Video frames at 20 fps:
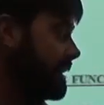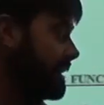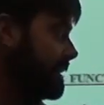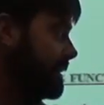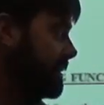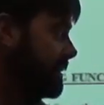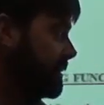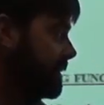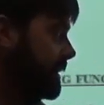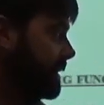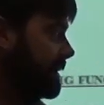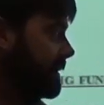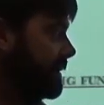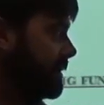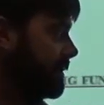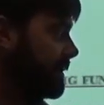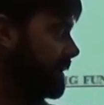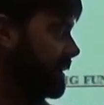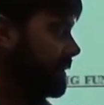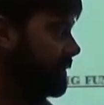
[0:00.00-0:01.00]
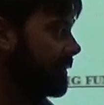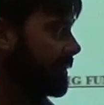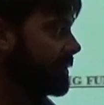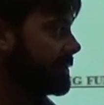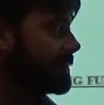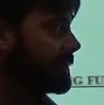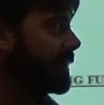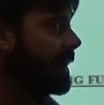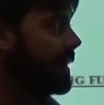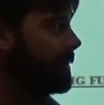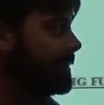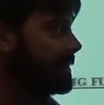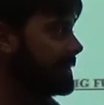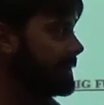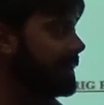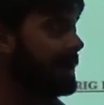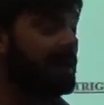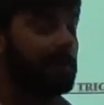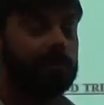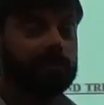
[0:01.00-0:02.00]
you need to do an inverse or
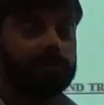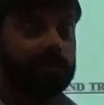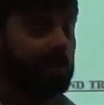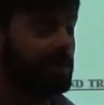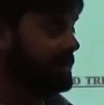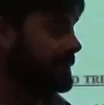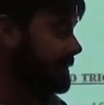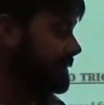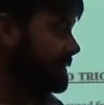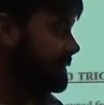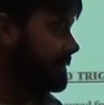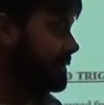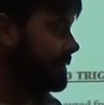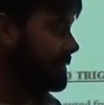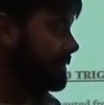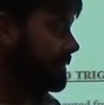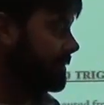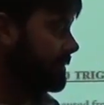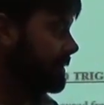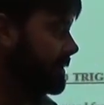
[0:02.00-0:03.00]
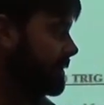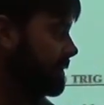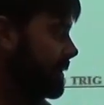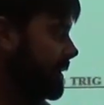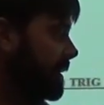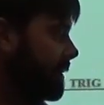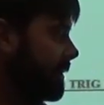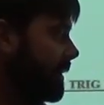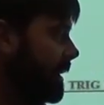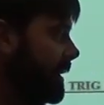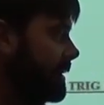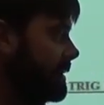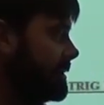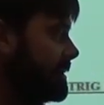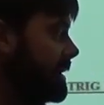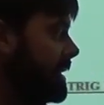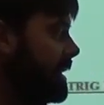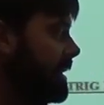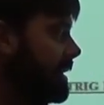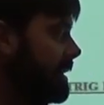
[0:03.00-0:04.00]
opposite operation to rearrange.
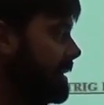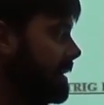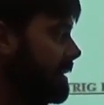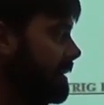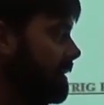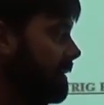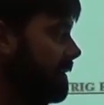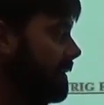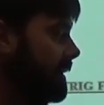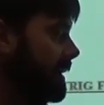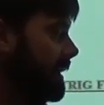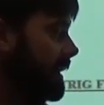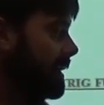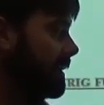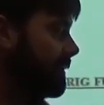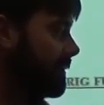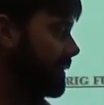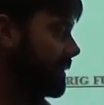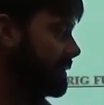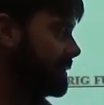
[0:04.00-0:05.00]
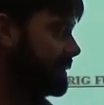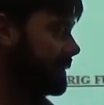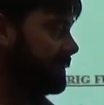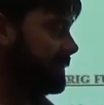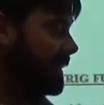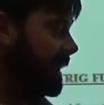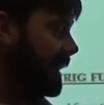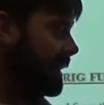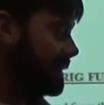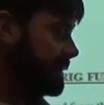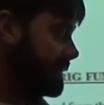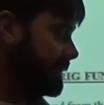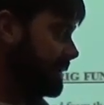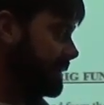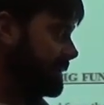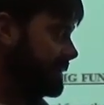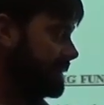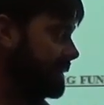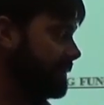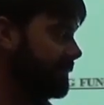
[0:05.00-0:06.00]
The inverse of tangent
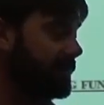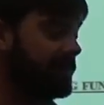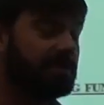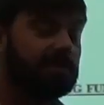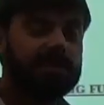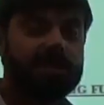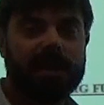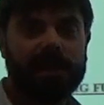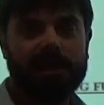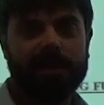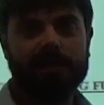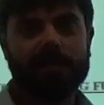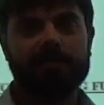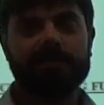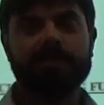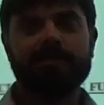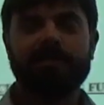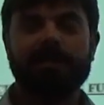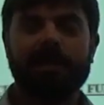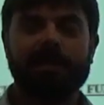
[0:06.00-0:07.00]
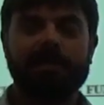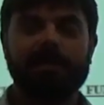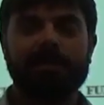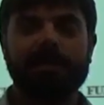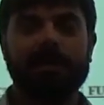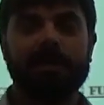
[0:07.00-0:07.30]
is inverse tan. It's a tan to the